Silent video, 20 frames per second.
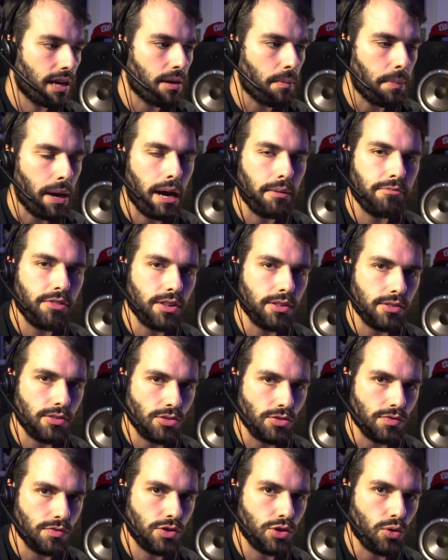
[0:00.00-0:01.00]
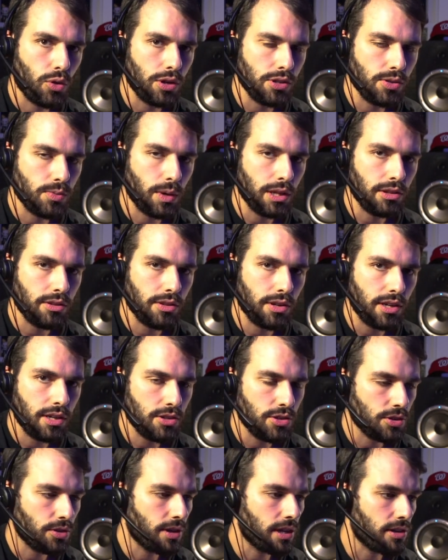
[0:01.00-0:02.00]
of pop filters of sorts, whether they're
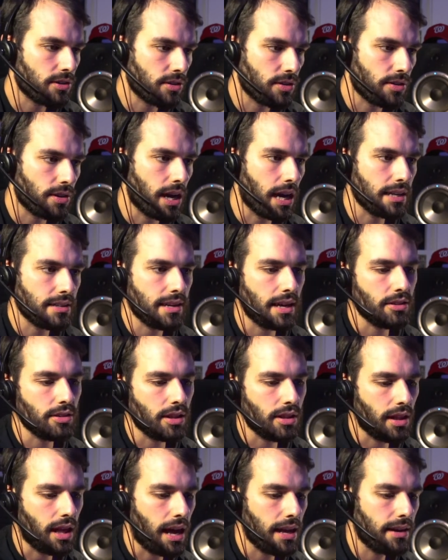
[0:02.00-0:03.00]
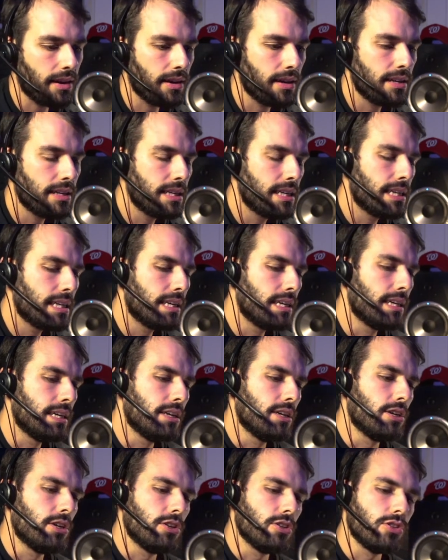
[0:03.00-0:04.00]
integrated or not down the line.
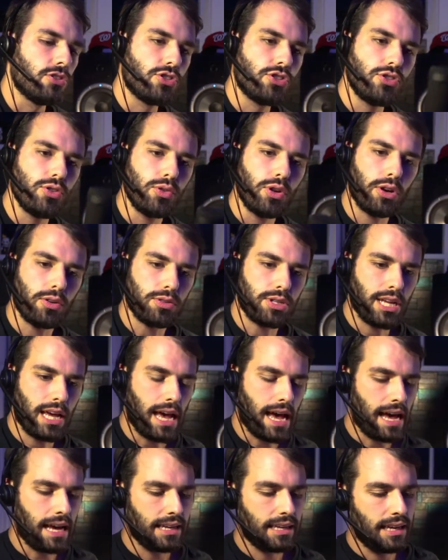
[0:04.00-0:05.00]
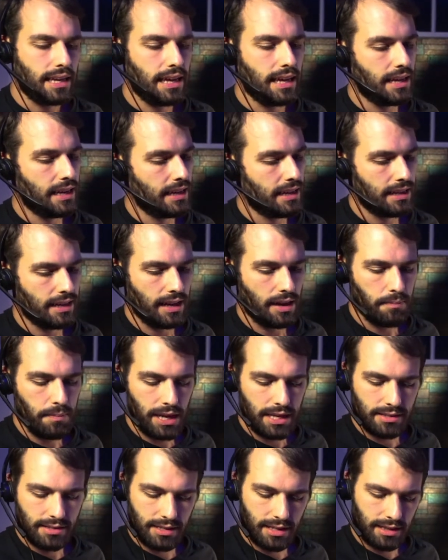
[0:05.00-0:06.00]
Sudotack,
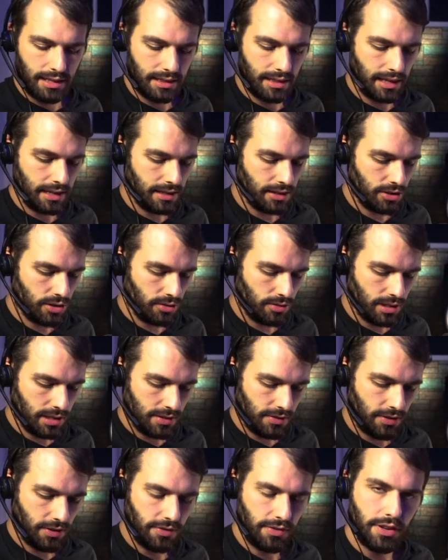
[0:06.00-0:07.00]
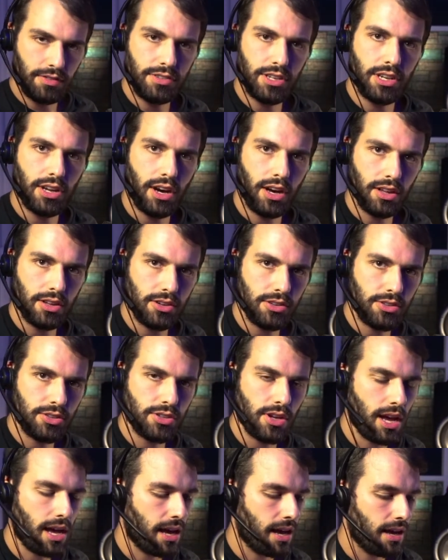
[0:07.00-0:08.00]
amazing that they can do this for
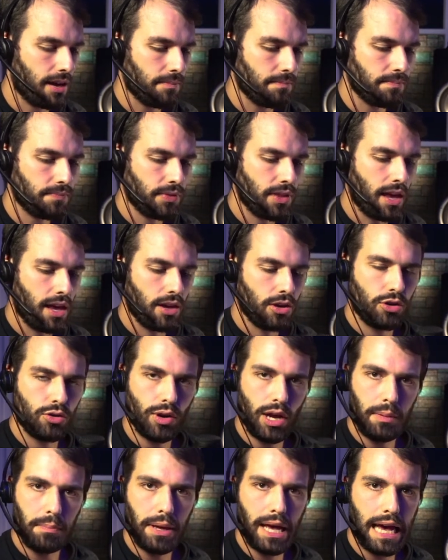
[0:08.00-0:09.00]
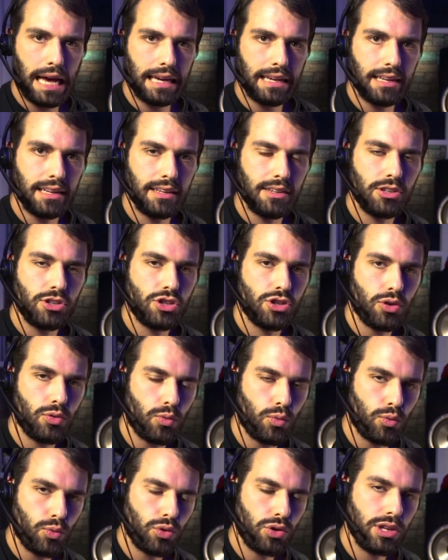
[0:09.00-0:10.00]
$50. Great package,
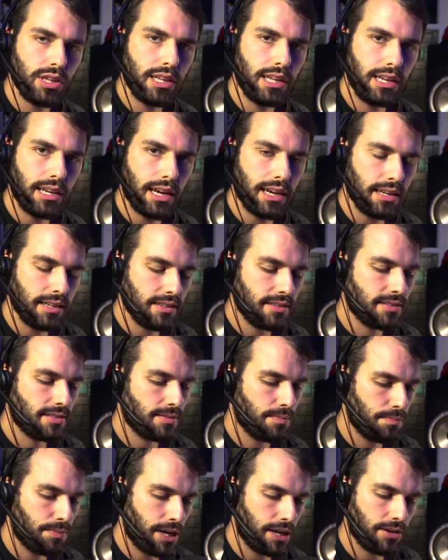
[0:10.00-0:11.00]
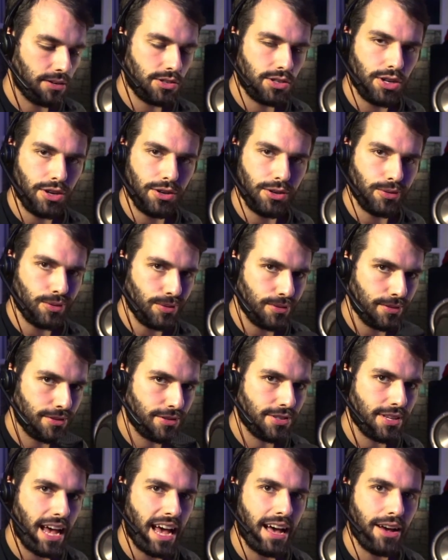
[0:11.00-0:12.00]
really nice baritone
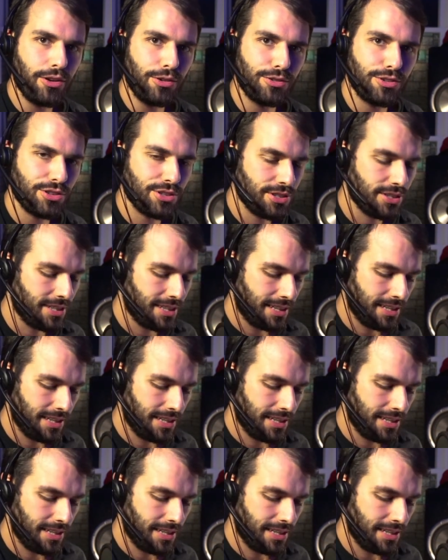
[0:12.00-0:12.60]
sound,